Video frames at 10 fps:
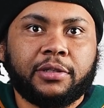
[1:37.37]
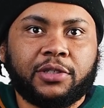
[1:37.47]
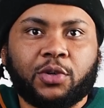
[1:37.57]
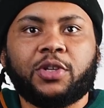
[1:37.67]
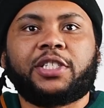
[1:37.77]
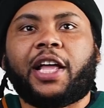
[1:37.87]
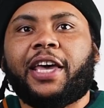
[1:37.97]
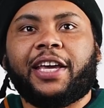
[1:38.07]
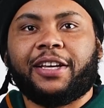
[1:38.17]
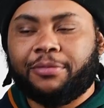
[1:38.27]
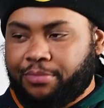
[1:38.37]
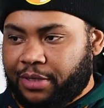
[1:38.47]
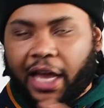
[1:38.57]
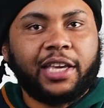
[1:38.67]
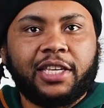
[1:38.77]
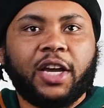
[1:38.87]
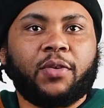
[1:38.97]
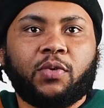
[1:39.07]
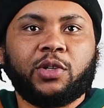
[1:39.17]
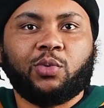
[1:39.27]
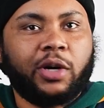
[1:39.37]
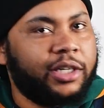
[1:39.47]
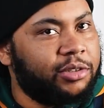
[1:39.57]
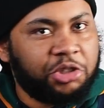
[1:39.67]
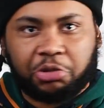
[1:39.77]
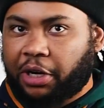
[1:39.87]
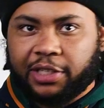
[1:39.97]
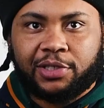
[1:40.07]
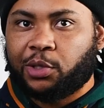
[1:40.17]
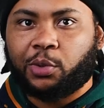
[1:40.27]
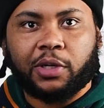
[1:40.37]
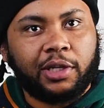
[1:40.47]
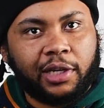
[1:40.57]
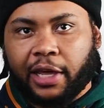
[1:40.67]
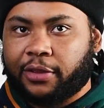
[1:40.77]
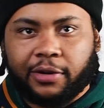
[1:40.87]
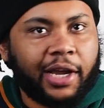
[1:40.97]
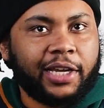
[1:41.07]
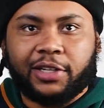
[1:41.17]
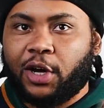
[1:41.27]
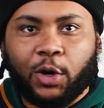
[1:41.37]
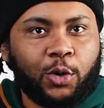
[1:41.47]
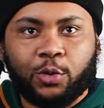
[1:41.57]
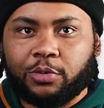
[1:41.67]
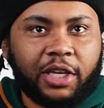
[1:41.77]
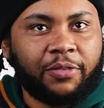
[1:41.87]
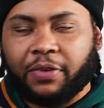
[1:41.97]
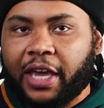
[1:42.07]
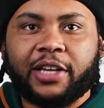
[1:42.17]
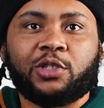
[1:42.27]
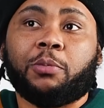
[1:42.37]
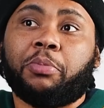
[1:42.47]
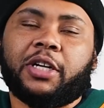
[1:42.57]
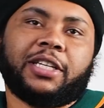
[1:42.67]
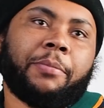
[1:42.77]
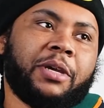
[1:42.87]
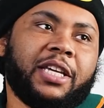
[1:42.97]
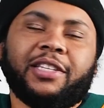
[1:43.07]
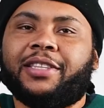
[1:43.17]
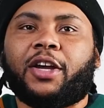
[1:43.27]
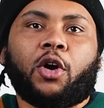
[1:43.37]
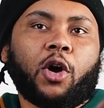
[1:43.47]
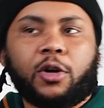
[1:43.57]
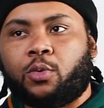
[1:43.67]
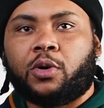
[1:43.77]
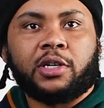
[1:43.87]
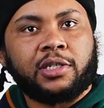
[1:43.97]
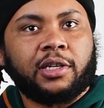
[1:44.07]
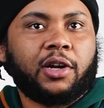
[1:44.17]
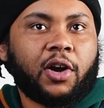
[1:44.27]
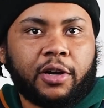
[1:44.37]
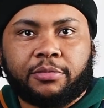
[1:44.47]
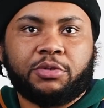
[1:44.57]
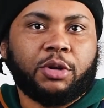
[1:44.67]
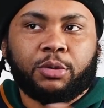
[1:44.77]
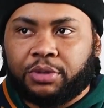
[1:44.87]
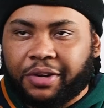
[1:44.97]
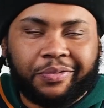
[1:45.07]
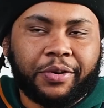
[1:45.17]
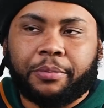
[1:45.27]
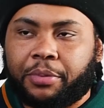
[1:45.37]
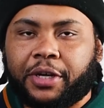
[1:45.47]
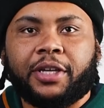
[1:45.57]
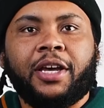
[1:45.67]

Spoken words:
So it's like Nike Air Force One, straight to it, leather. Ain't no ifs, ands, or buts. I mean, there are the ones that are different, but